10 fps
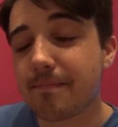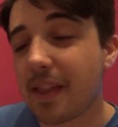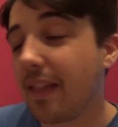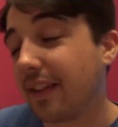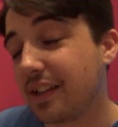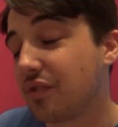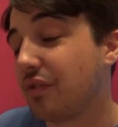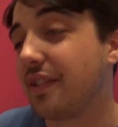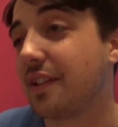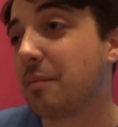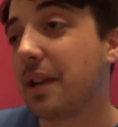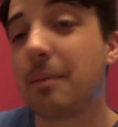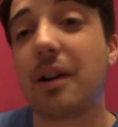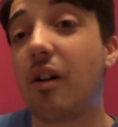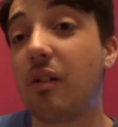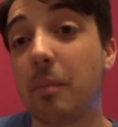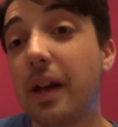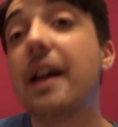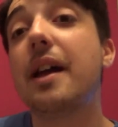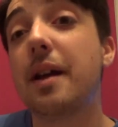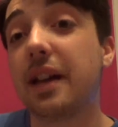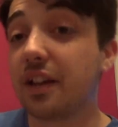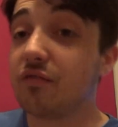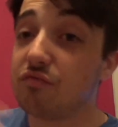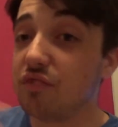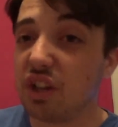I think it's a 3000 milliamp. I can't remember. You